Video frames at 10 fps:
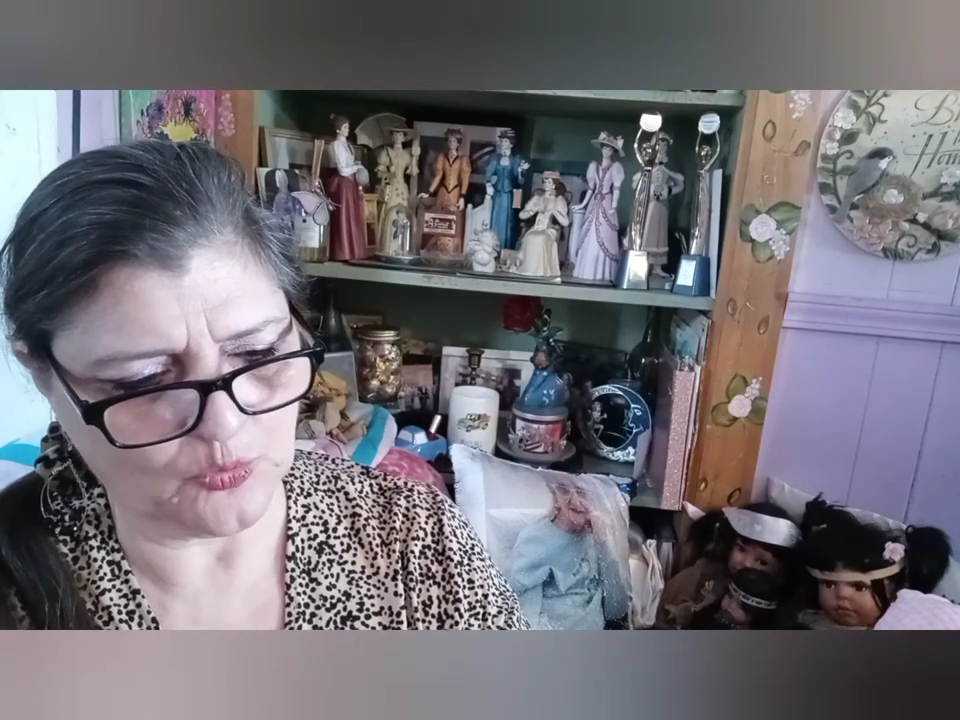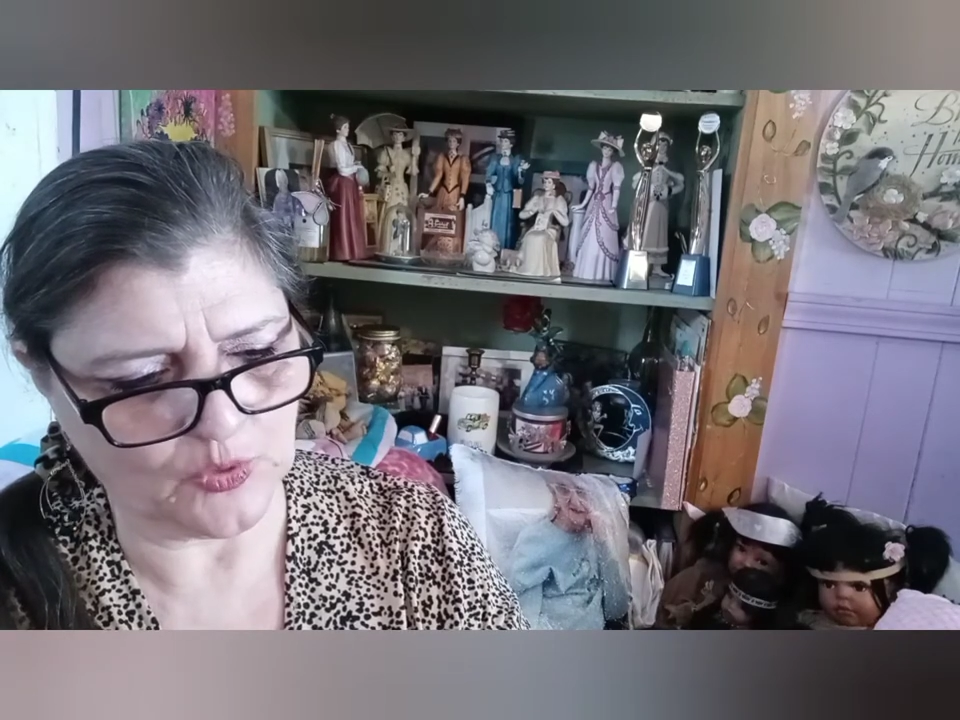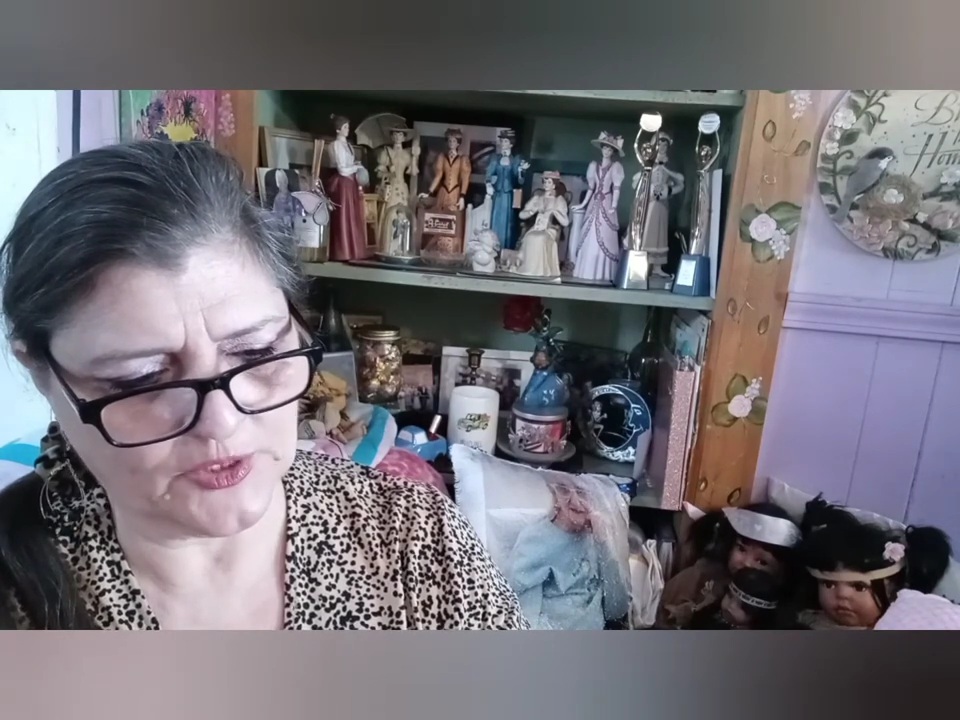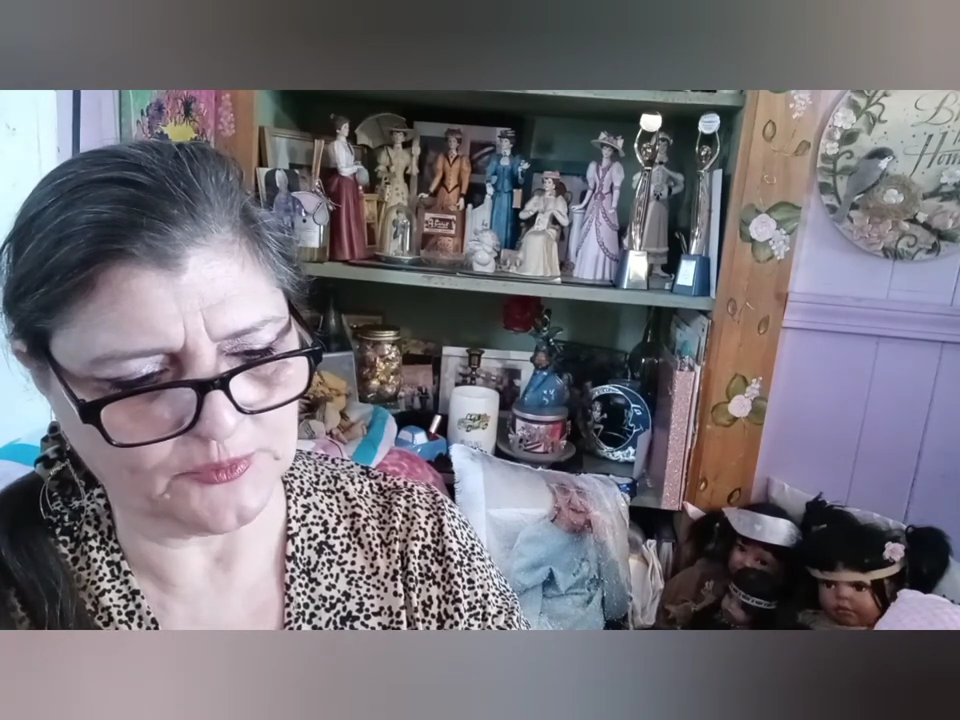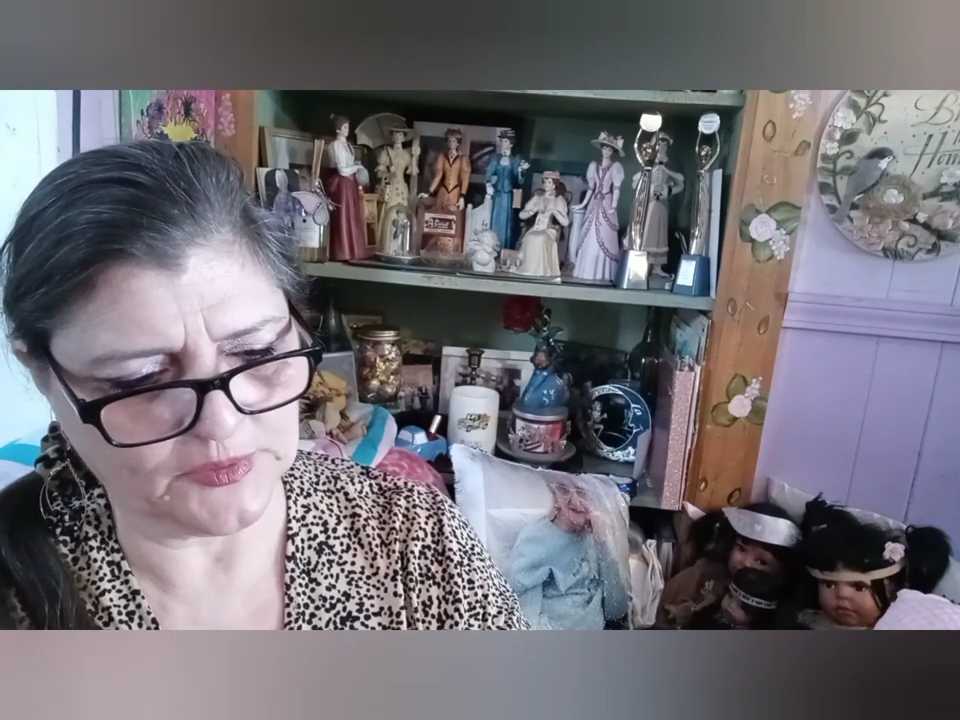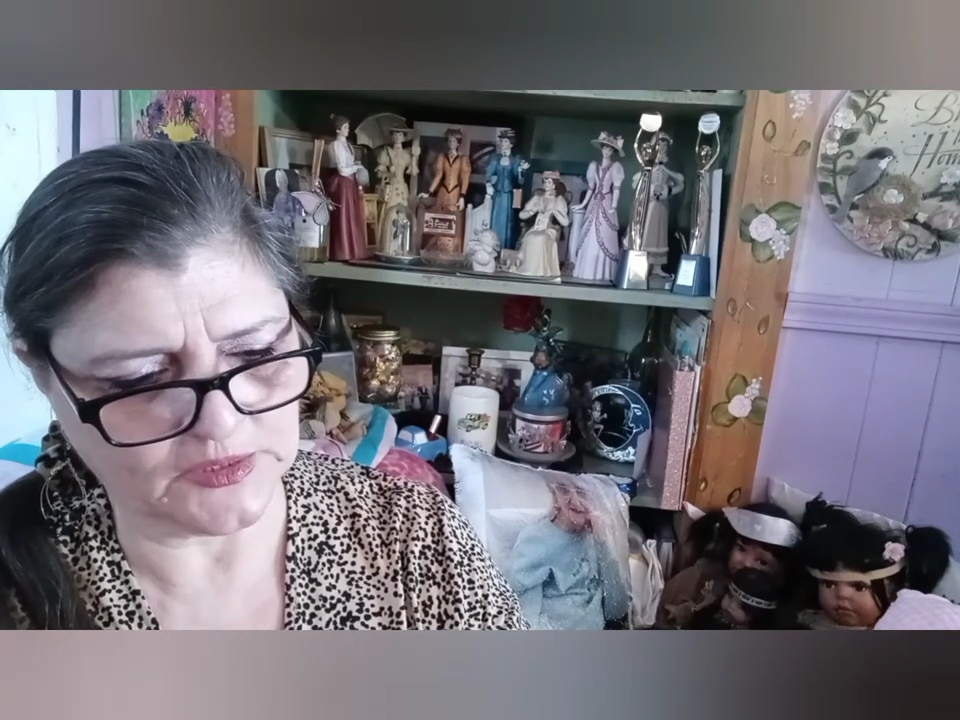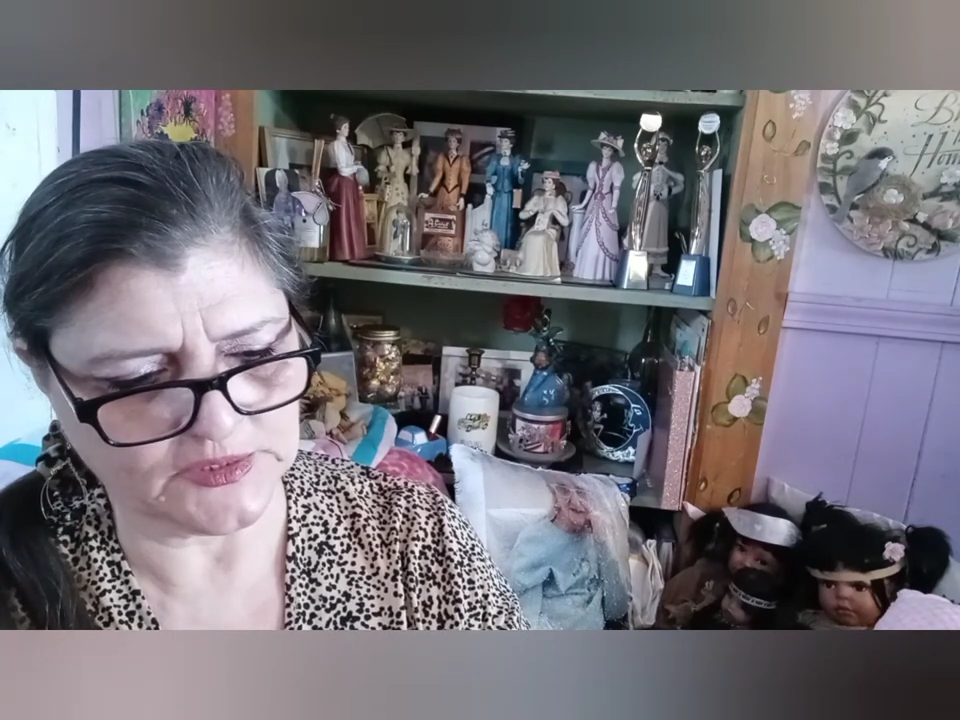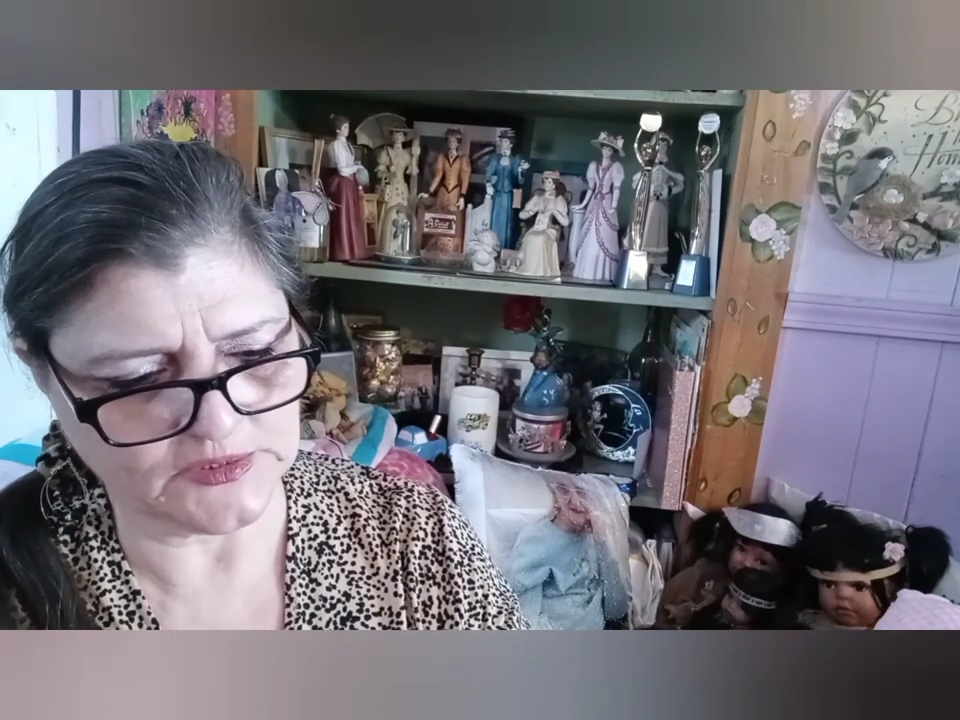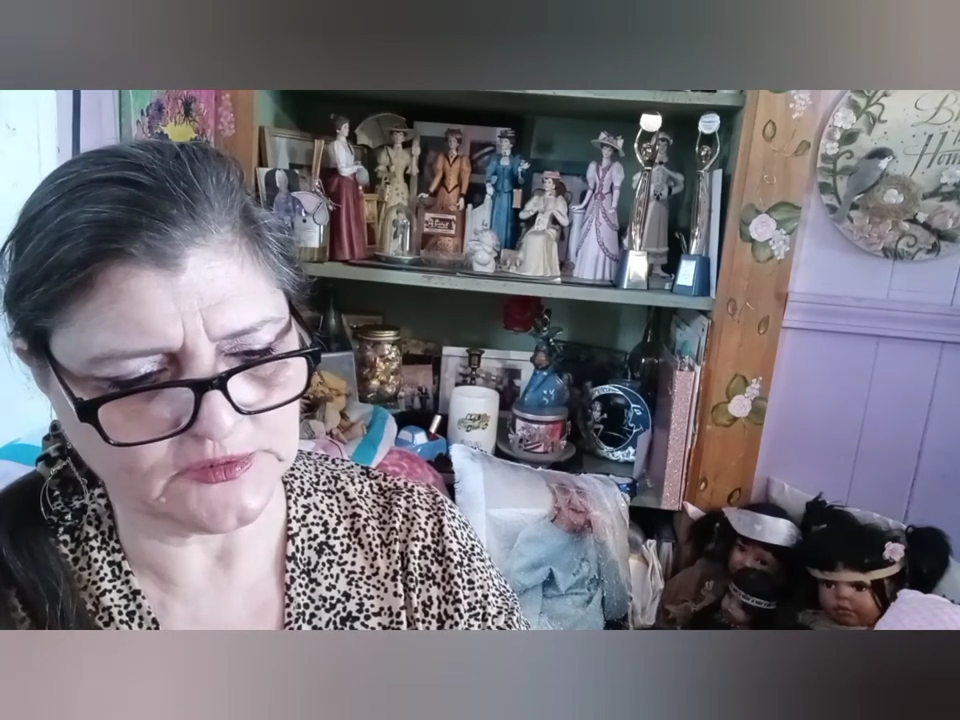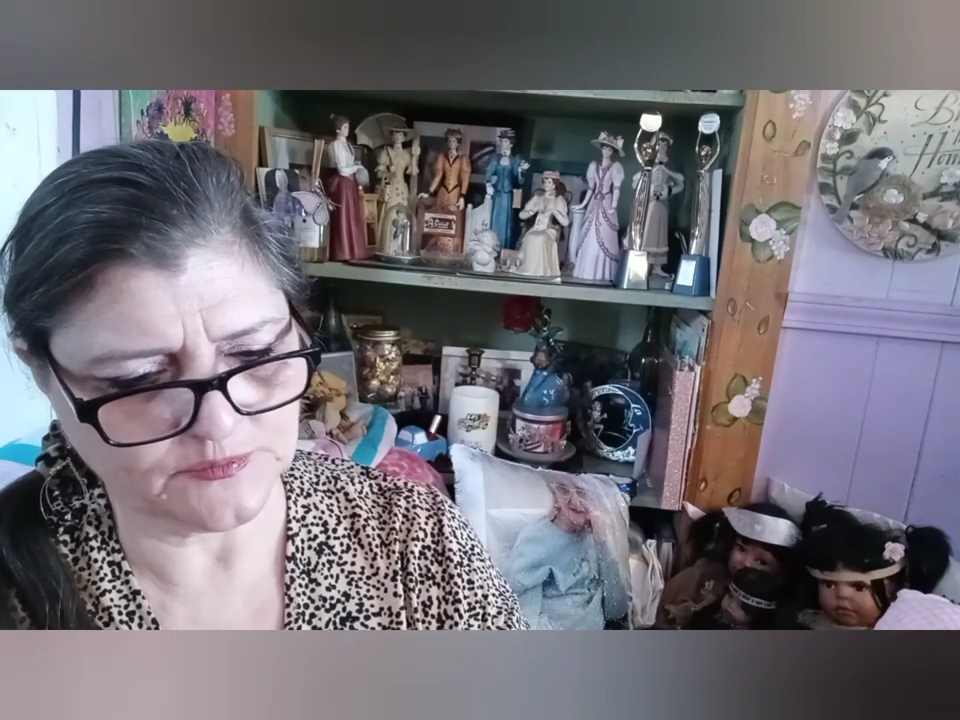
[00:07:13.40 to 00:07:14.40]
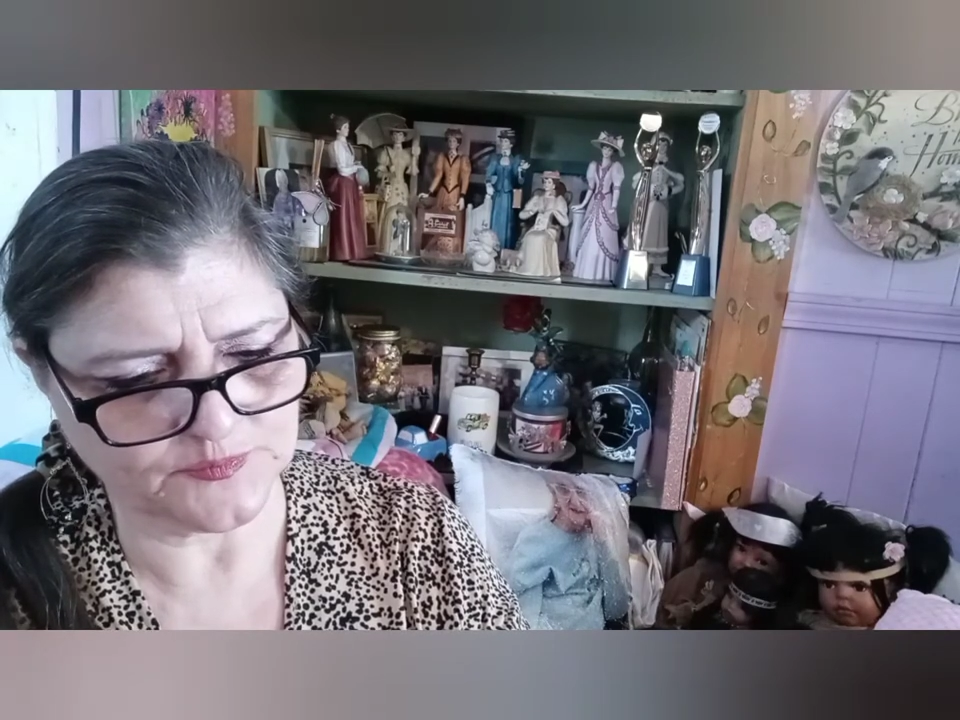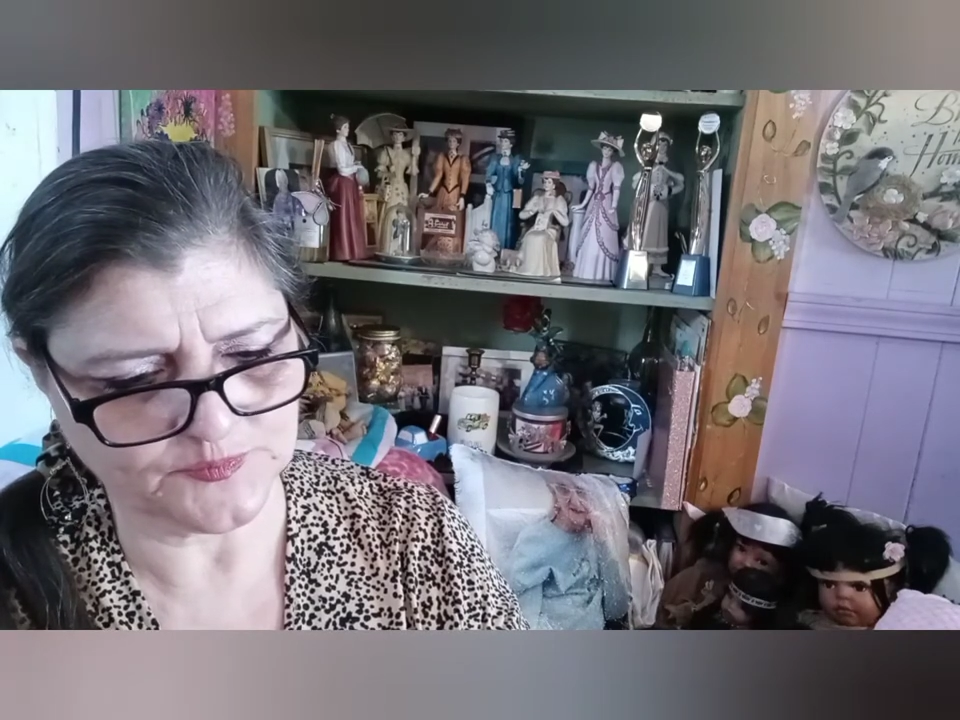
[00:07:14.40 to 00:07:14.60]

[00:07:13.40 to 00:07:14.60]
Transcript: watermelon,